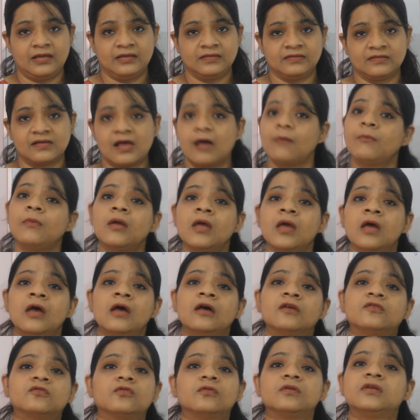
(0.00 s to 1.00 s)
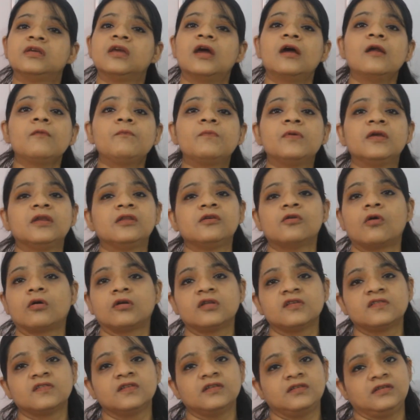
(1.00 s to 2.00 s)
exam. So here
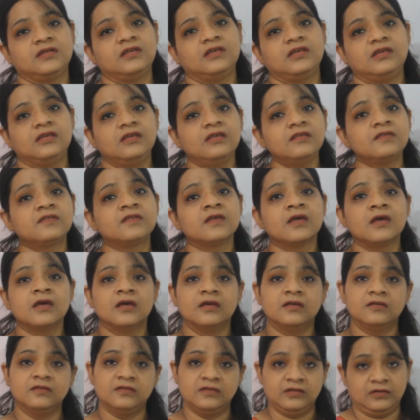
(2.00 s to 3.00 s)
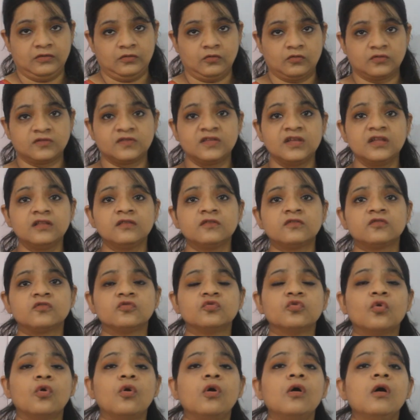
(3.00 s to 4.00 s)
periodicity is 0 since
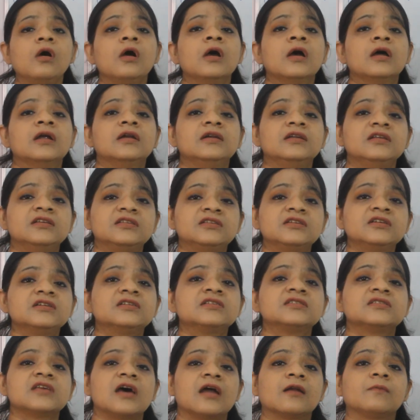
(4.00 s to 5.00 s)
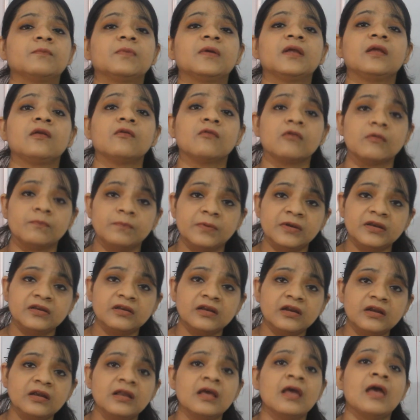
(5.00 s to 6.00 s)
no digits are being
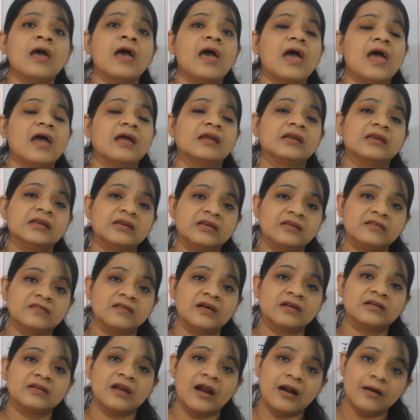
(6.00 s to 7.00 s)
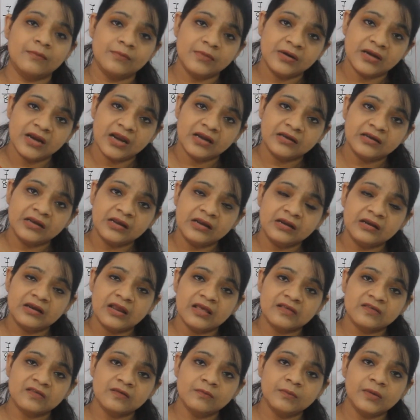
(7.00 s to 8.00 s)
repeated and it is a terminating
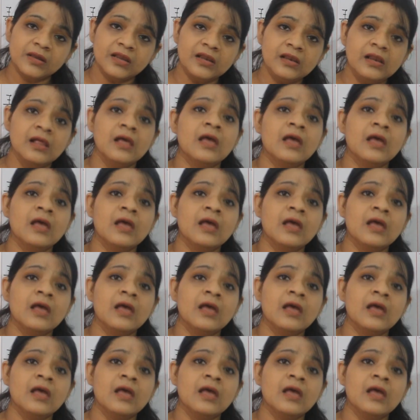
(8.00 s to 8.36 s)
decimal